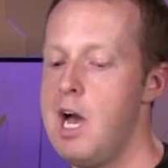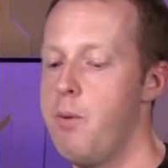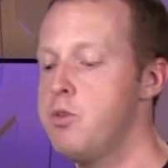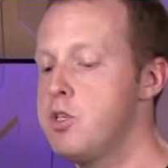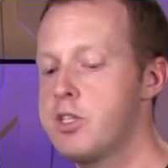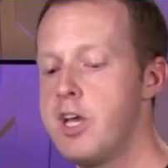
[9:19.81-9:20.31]

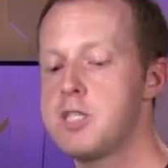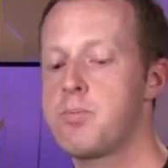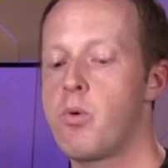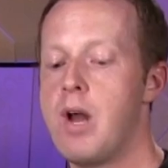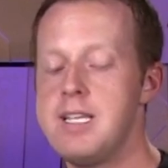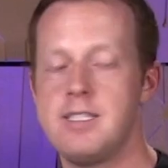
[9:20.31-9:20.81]
Uh, we'll discuss
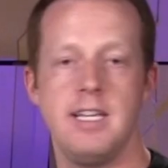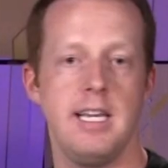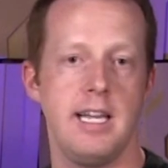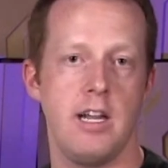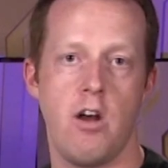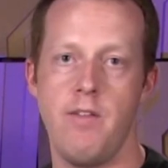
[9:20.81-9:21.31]

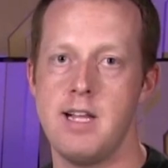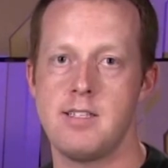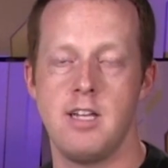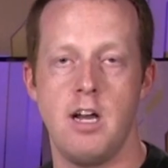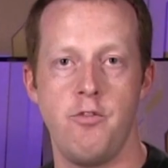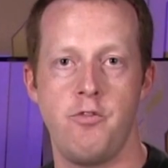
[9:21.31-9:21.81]
pricing and all
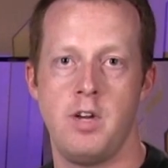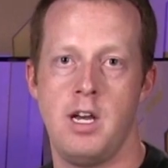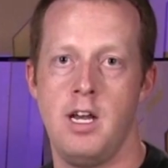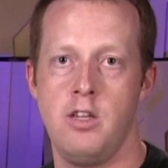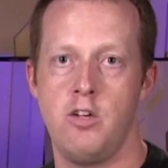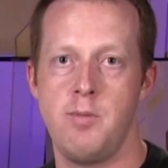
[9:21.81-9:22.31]
that stuff uh,
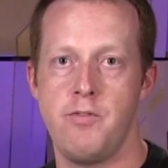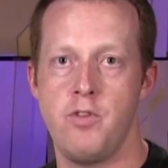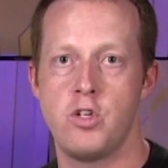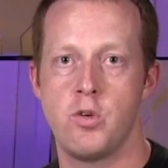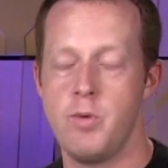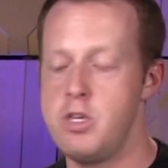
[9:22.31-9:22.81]
a little bit
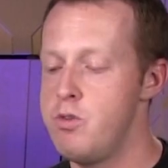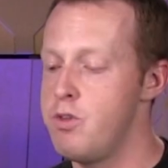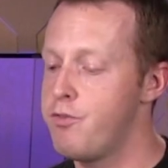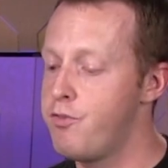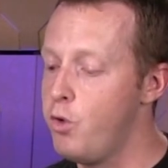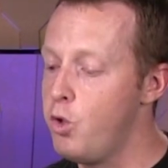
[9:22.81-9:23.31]
future when we do
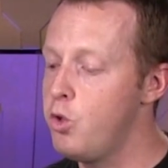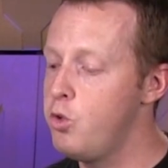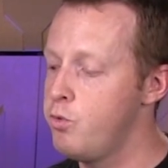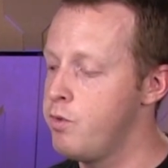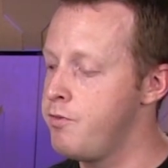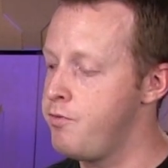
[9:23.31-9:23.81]
the
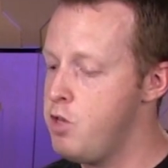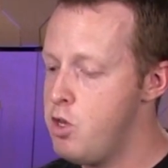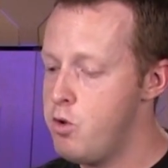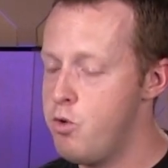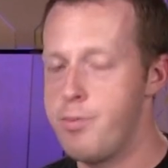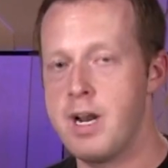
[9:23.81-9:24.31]
full
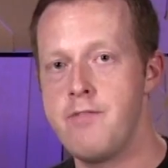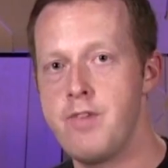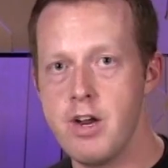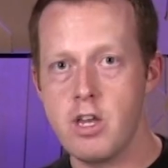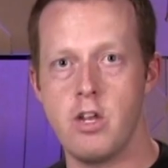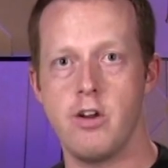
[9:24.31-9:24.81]
review, but I'm
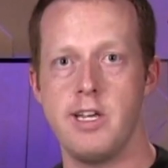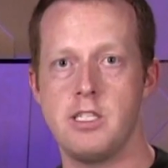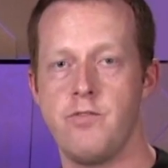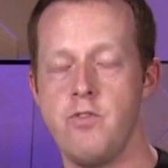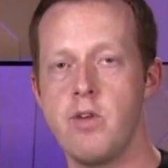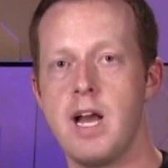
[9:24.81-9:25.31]
very
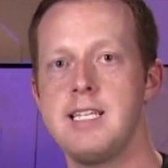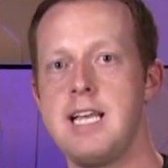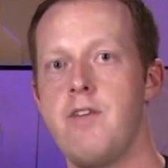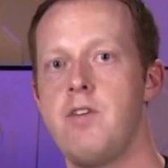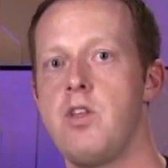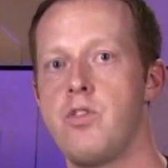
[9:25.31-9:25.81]
curious if you
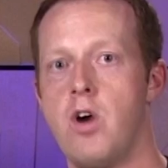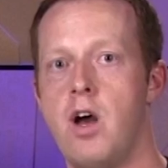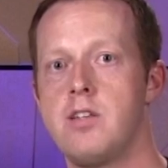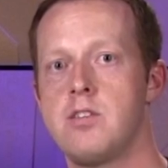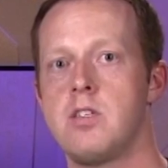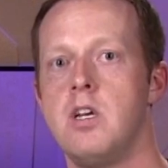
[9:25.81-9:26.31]
guys have any
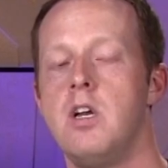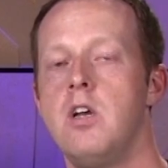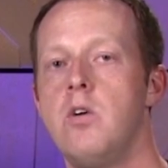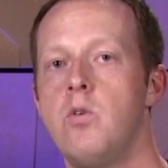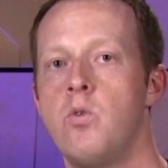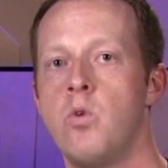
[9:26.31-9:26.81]
thoughts
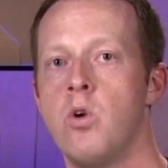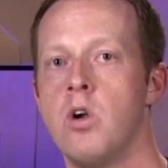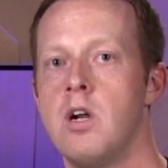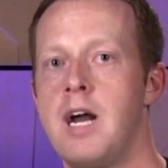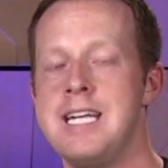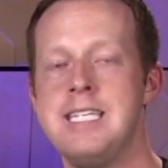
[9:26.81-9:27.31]

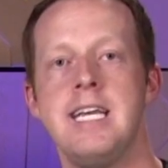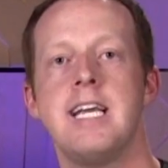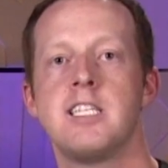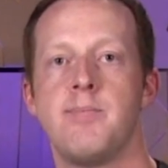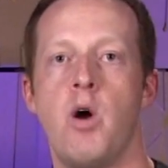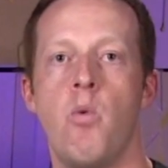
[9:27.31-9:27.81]
or
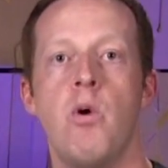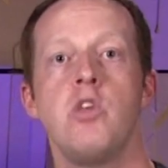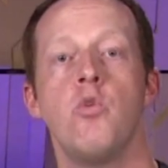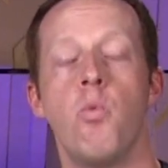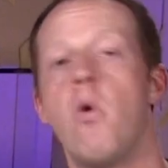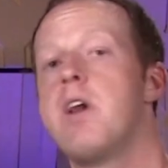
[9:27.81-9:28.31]
ideas about
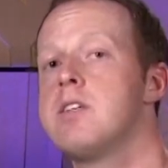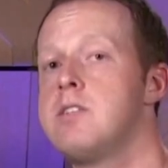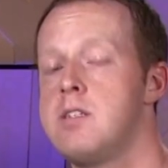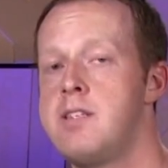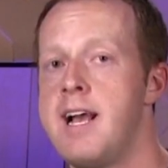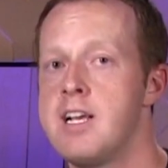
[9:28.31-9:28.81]
what you want
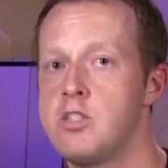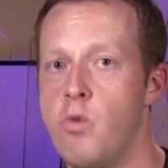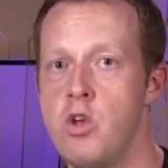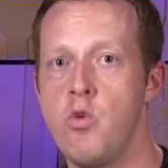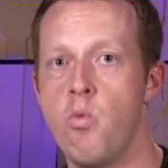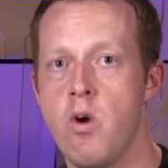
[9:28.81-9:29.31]
us to
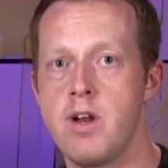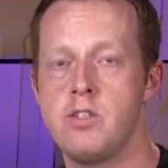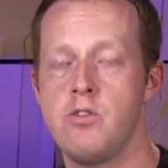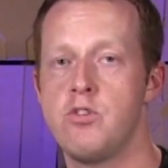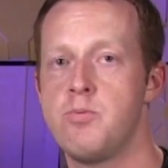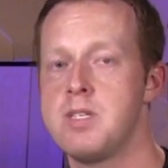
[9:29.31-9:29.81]
test, what you want
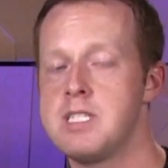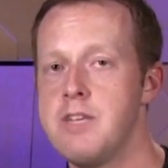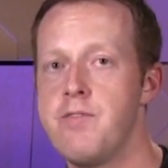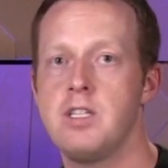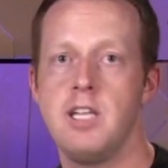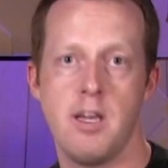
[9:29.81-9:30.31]
us to
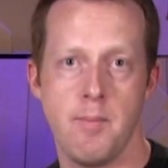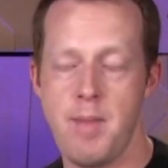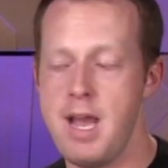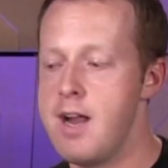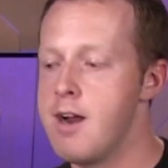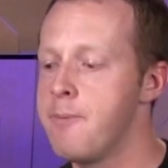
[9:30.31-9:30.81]
specifically
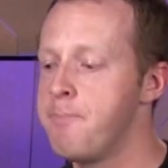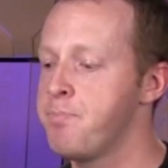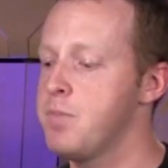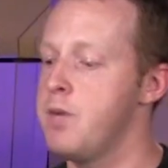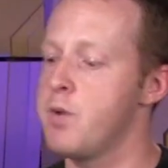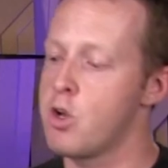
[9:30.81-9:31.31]
compare
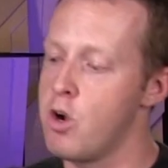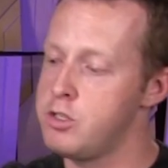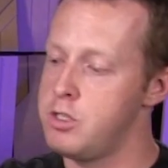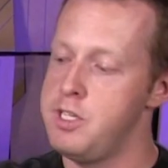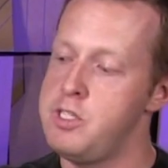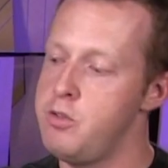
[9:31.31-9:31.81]
in
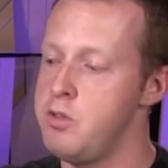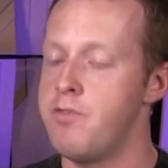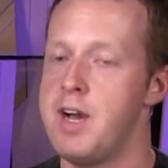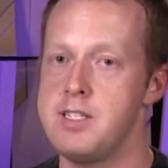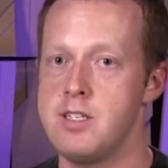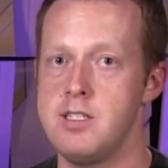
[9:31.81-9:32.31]
regards to these two
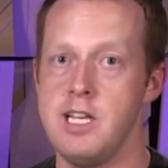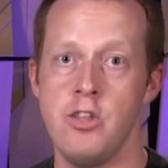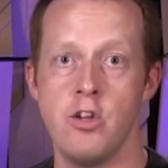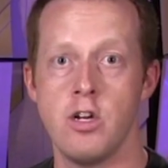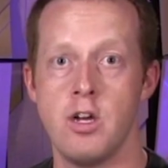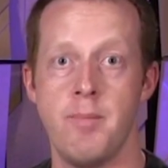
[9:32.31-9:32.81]
devices,
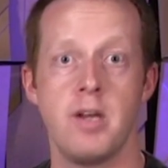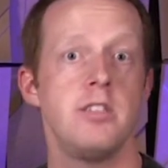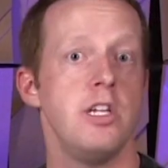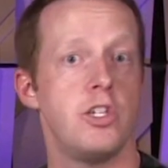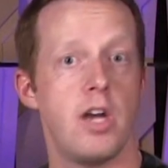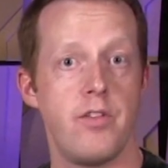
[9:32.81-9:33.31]
either
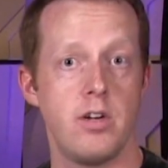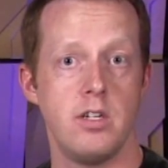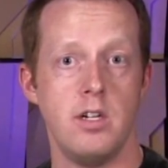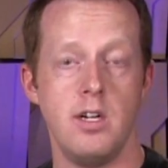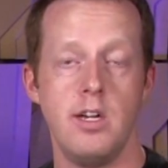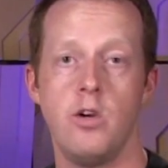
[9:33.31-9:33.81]
amongst each
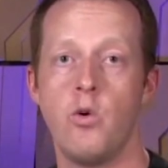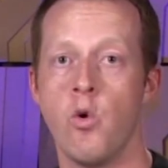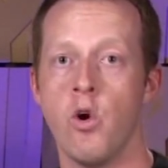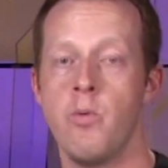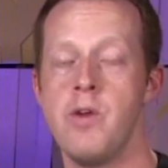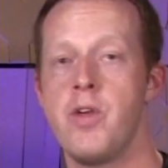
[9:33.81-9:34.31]
other
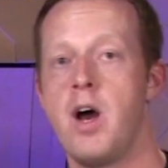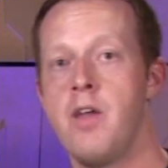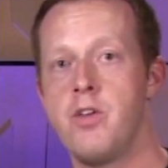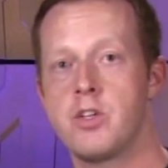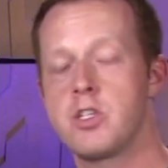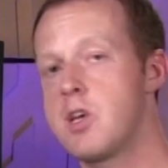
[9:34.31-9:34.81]
or with
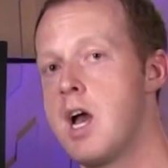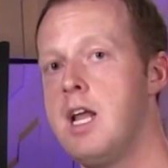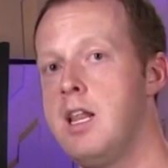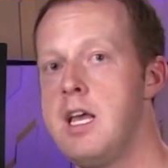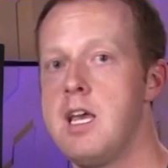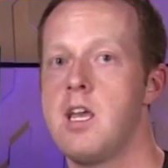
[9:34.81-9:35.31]
other
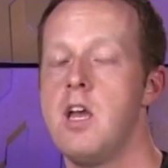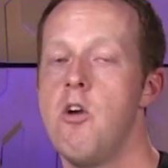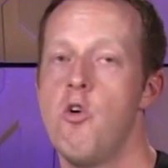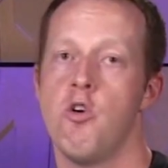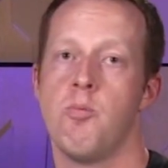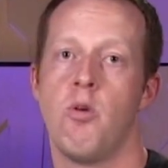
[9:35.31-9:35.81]
Skylake
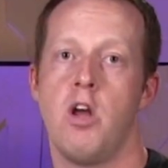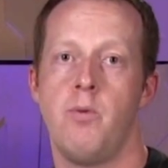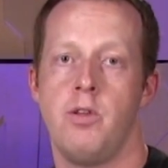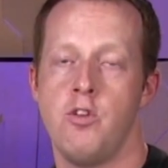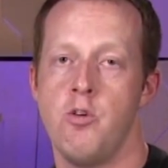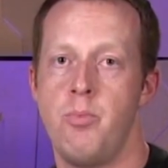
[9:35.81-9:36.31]
or
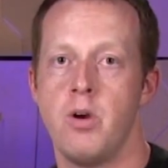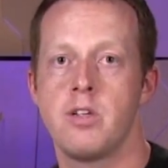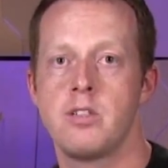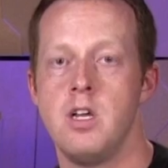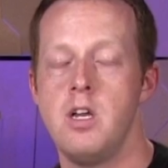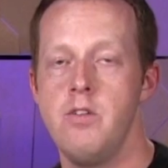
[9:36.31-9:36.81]
Broadwell
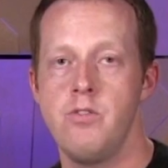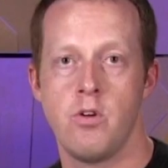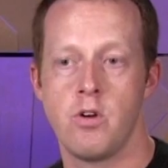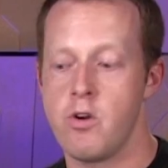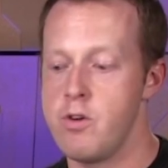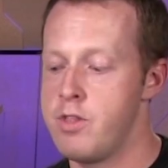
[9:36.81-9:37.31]
notebooks
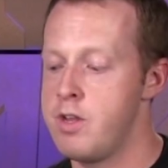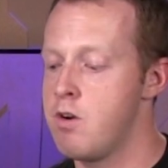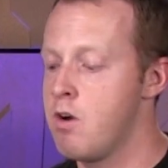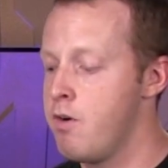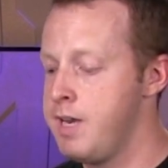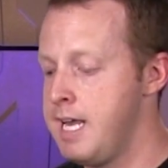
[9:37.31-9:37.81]
that are, that
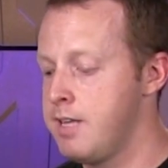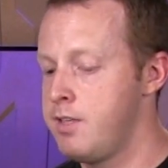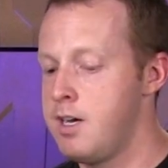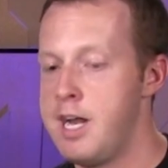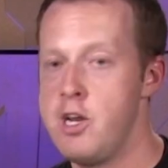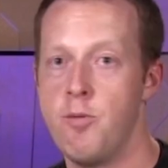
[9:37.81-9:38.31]
are already
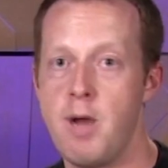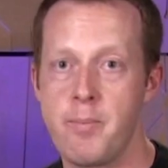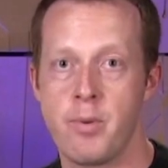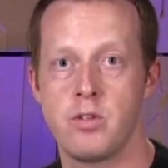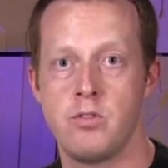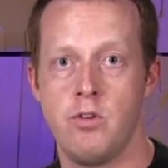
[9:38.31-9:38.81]
out there. I know
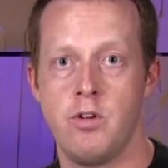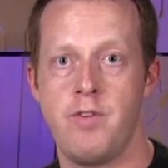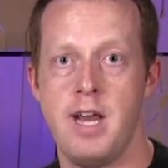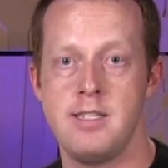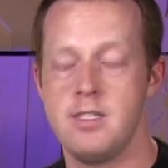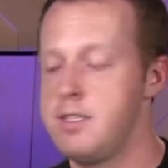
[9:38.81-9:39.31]
my personal
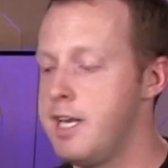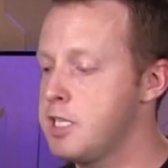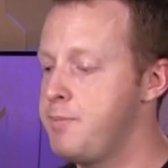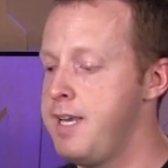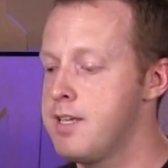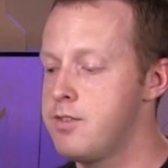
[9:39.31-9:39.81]
device is an
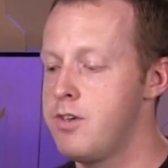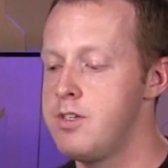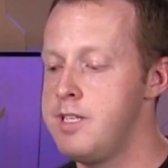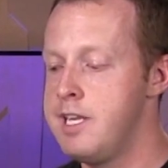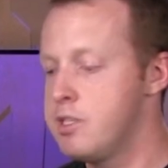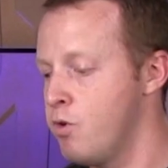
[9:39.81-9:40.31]
X P S
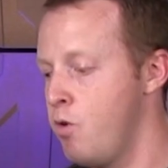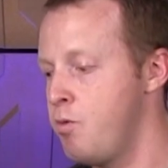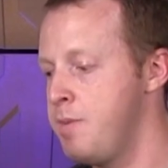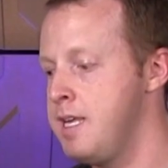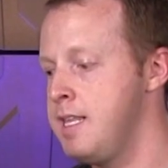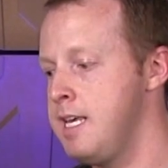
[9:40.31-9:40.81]
thirteen, so
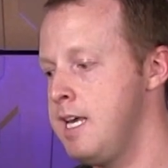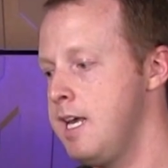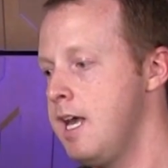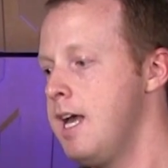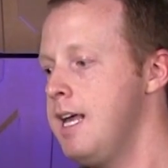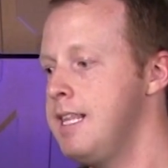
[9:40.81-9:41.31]
it will be
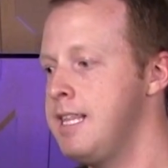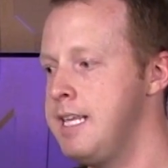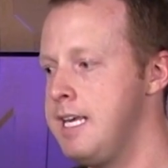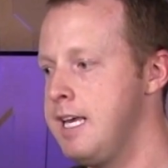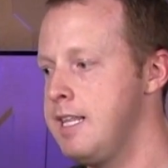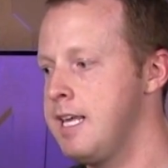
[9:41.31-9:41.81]
the,
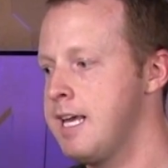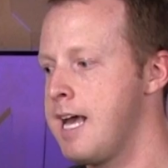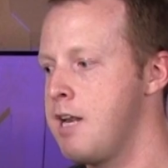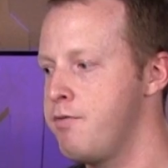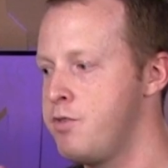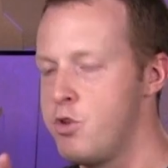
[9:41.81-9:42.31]
the, the
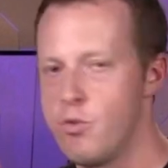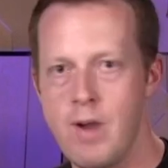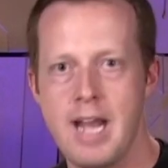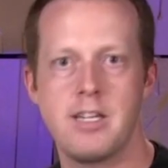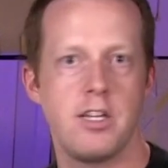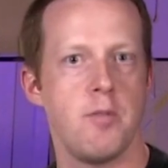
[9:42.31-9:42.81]
kind of
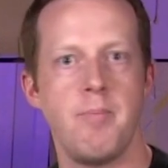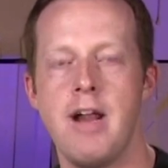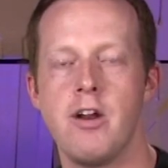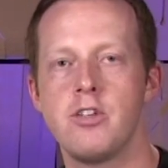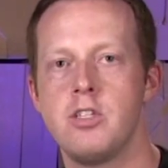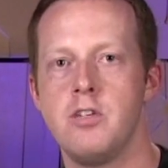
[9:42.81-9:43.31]
direct
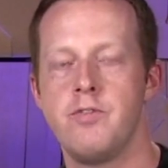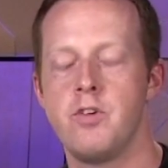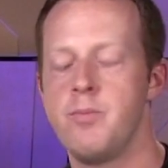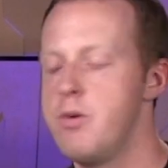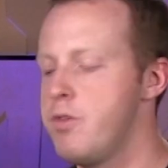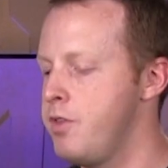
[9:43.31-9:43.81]
comparison
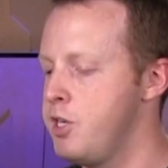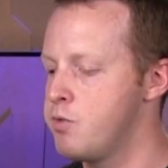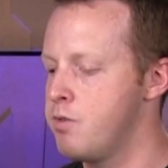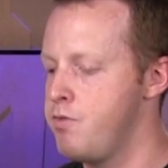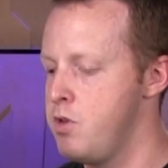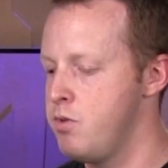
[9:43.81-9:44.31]
for both of
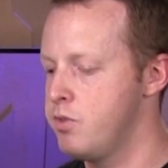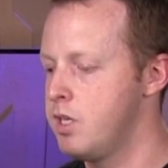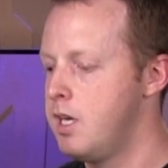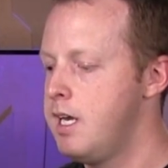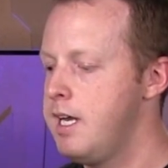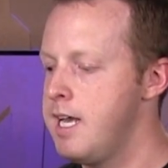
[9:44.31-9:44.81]
these
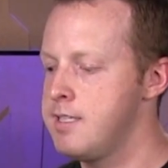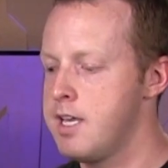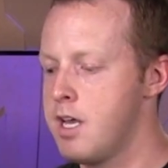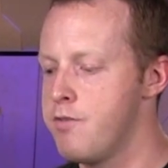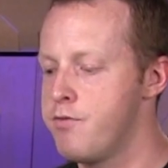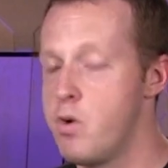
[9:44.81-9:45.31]
reviews as
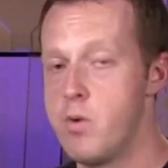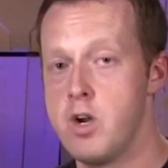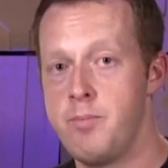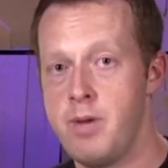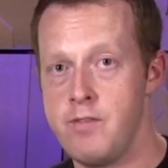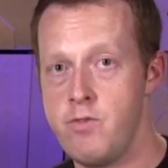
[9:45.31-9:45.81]
they come
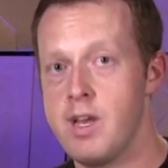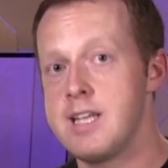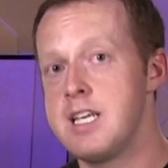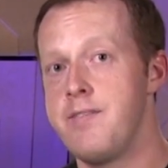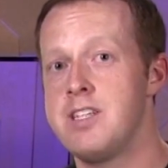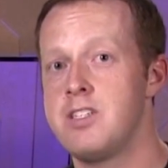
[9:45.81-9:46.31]
forward. But if you
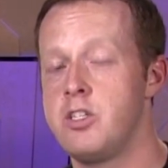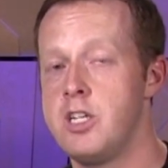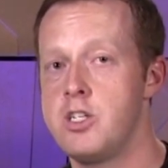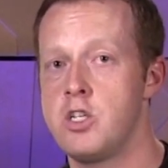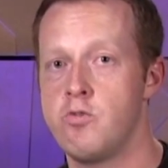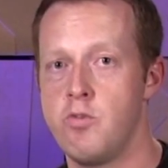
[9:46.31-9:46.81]
guys have any
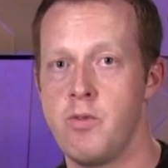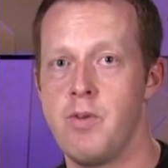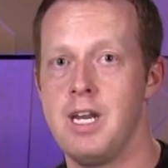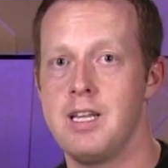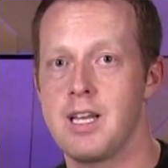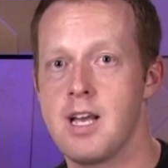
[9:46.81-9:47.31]
suggestions, we'll be
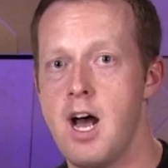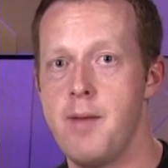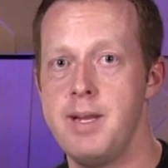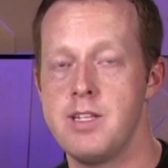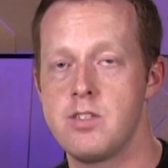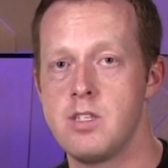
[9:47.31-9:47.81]
reading the
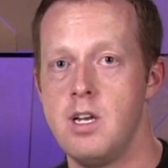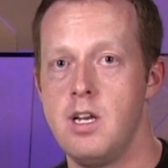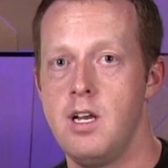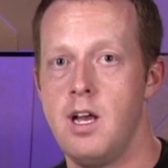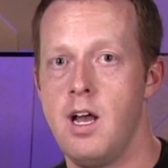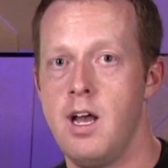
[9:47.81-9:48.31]
comments,
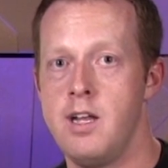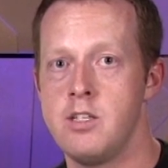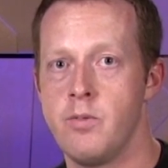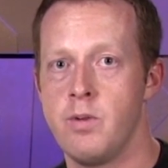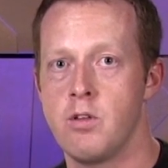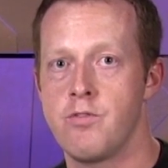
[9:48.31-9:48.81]
uh,
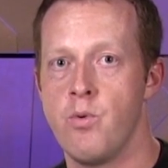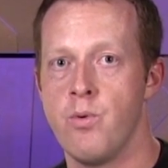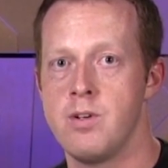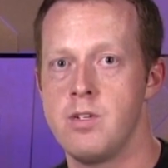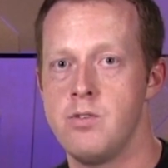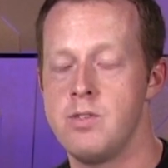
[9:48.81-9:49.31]
and so we look
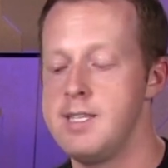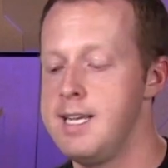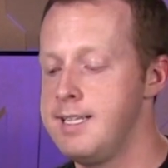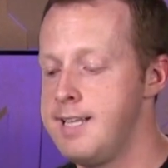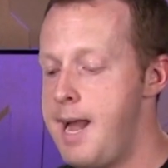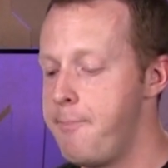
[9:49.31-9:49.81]
forward to
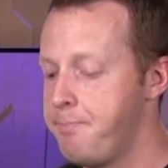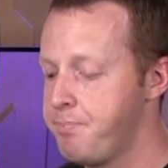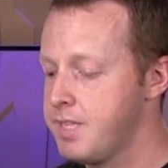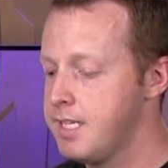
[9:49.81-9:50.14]
seeing that.